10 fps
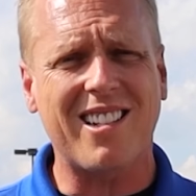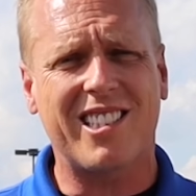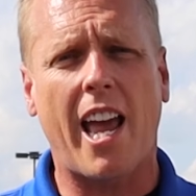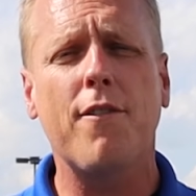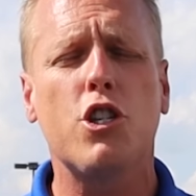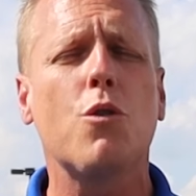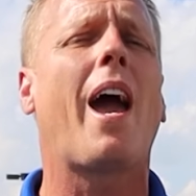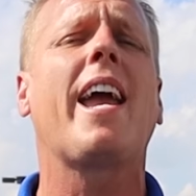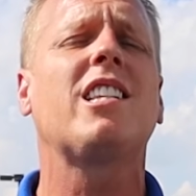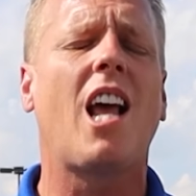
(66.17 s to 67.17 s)
That saves
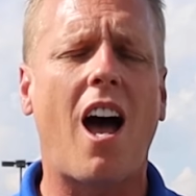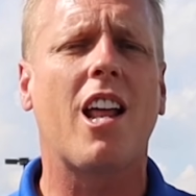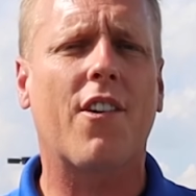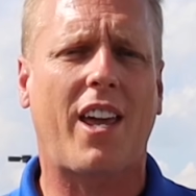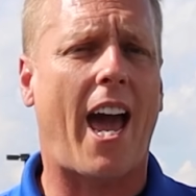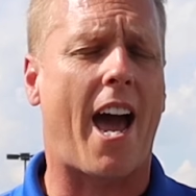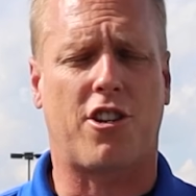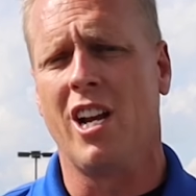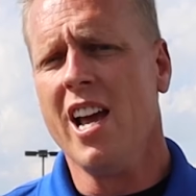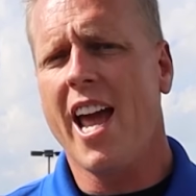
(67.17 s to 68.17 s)
you a ton of
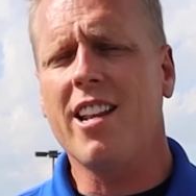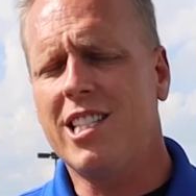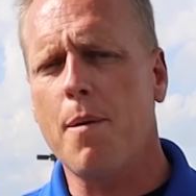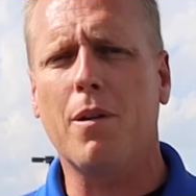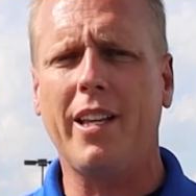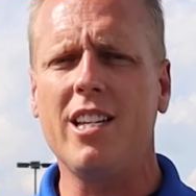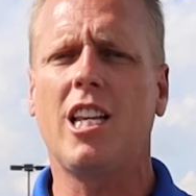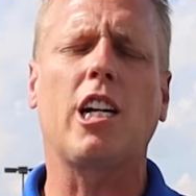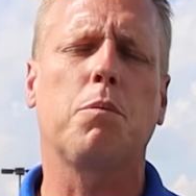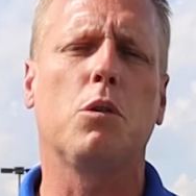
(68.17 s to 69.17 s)
cash, and typically
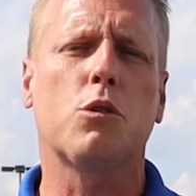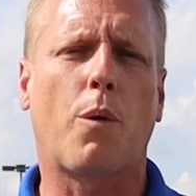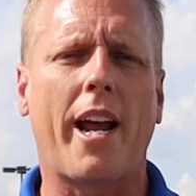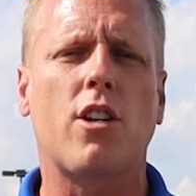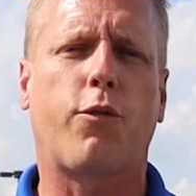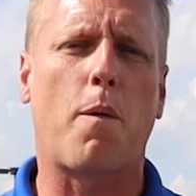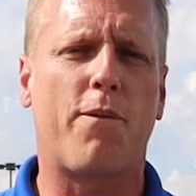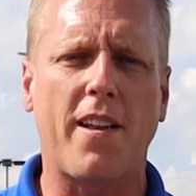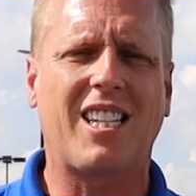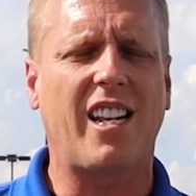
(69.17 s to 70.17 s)
deductibles range
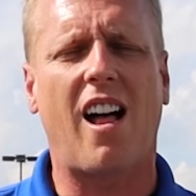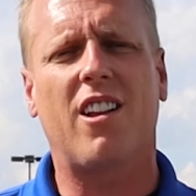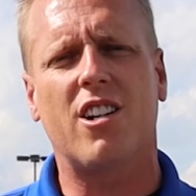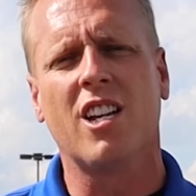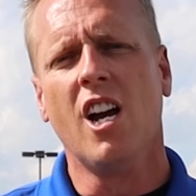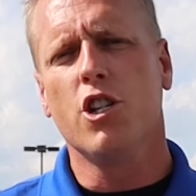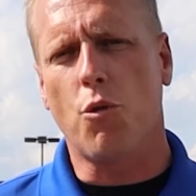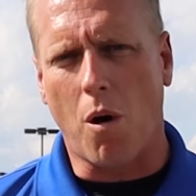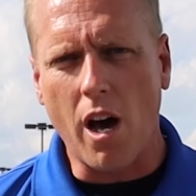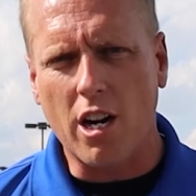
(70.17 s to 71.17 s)
from $50
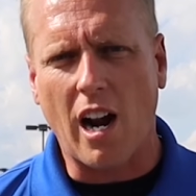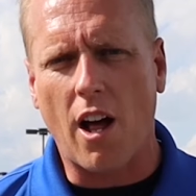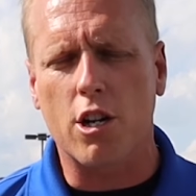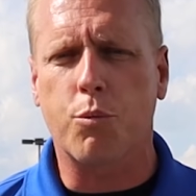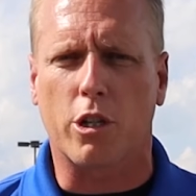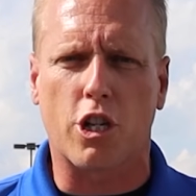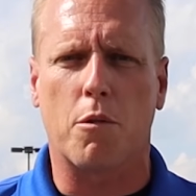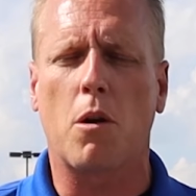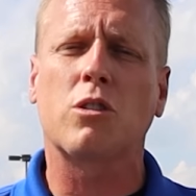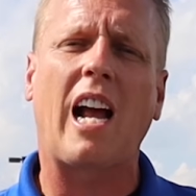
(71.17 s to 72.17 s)
to $100, which are
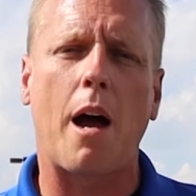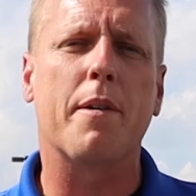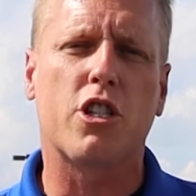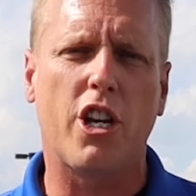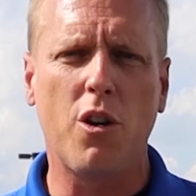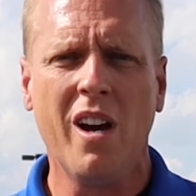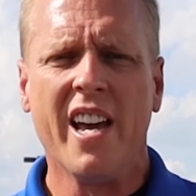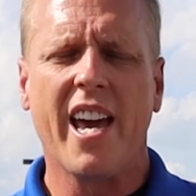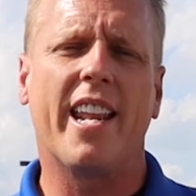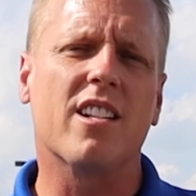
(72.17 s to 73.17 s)
the most common too,
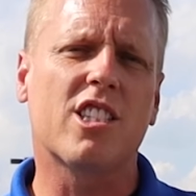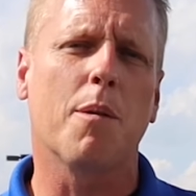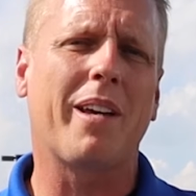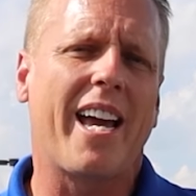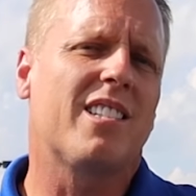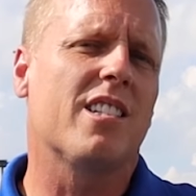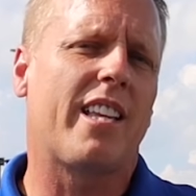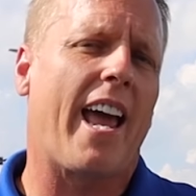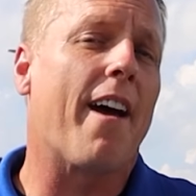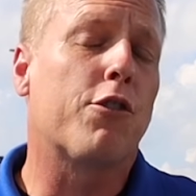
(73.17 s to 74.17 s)
and in some cases
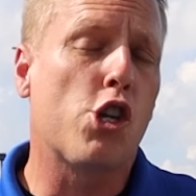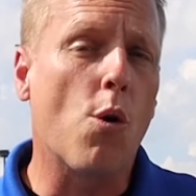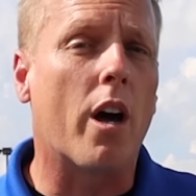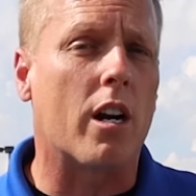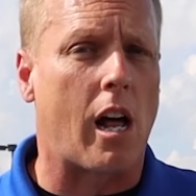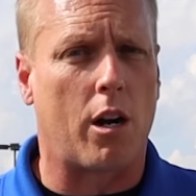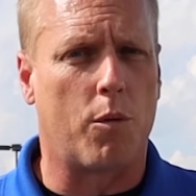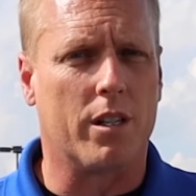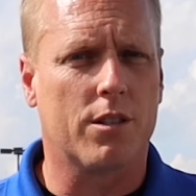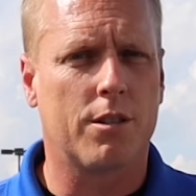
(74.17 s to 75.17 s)
they have
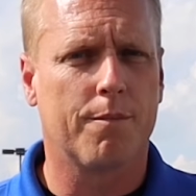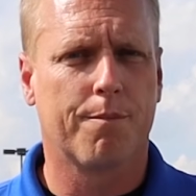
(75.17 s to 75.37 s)
$200 ones.